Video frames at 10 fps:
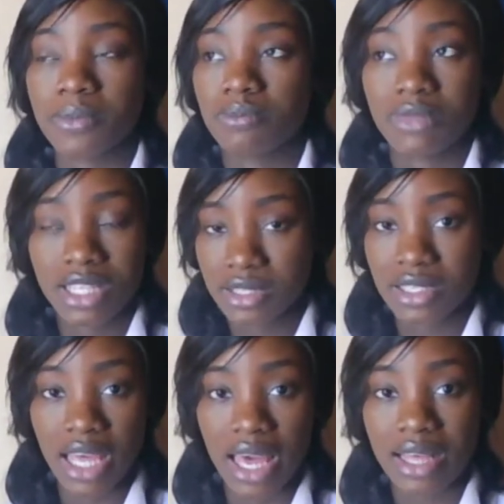this
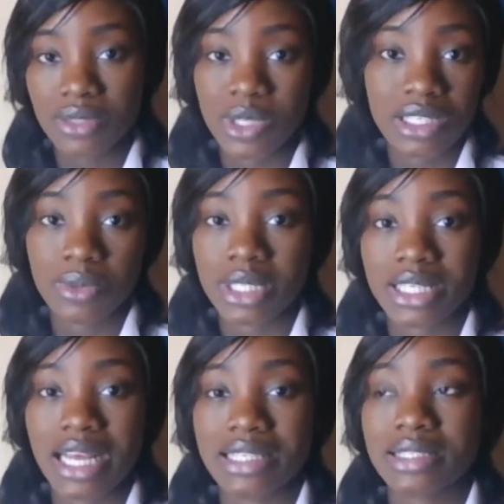year, 2020,
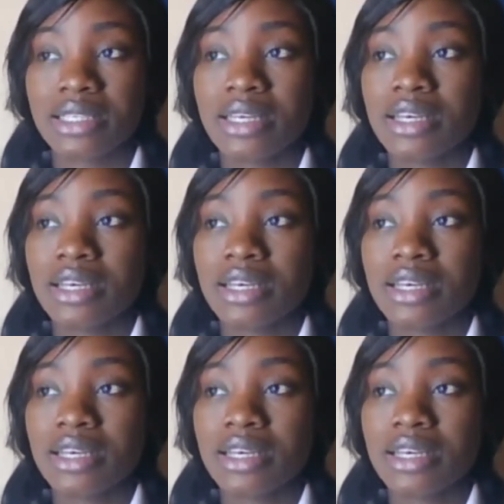has,